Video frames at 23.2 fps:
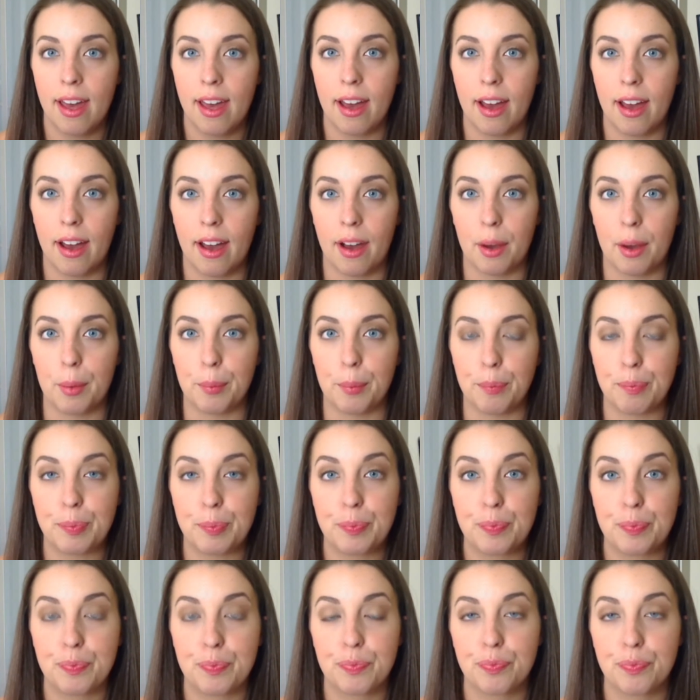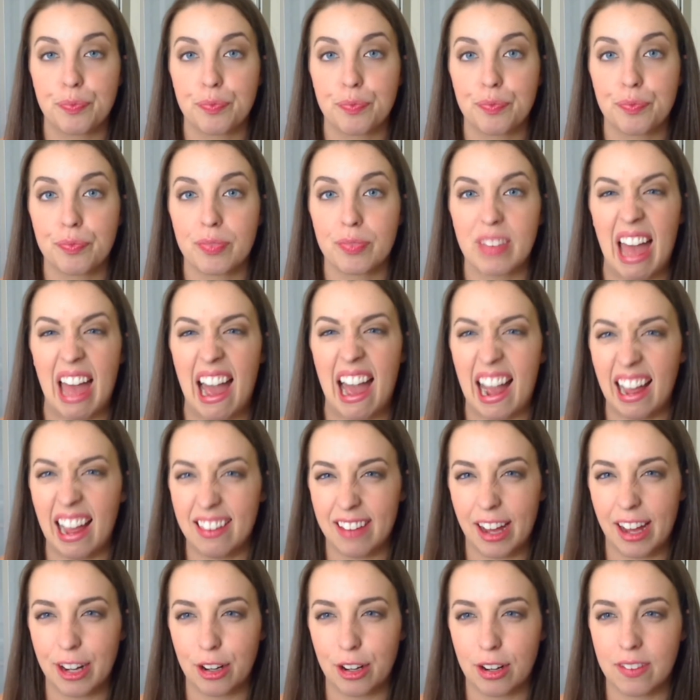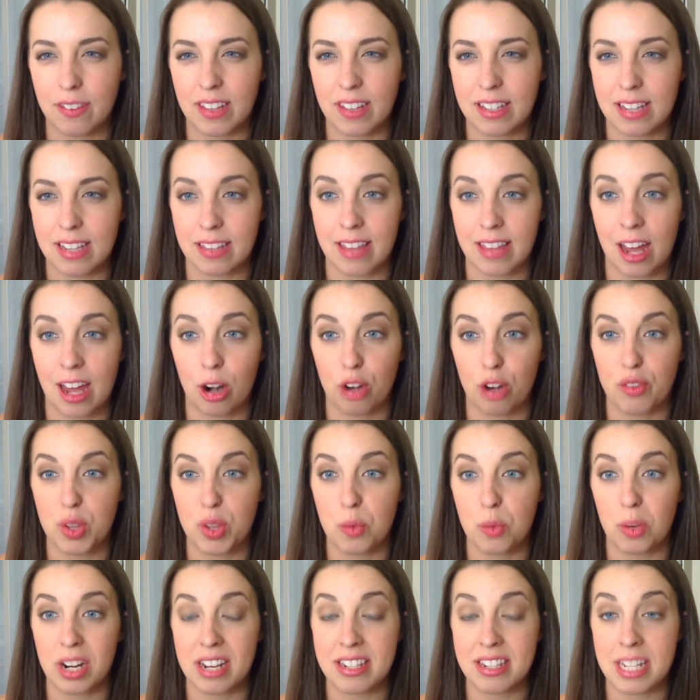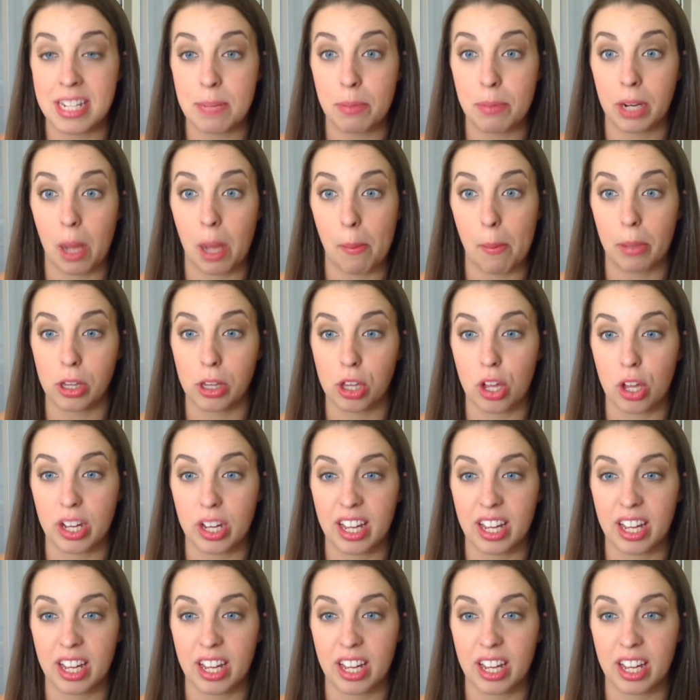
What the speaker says: eyeliner and things like that, or if you want to deepen up a look.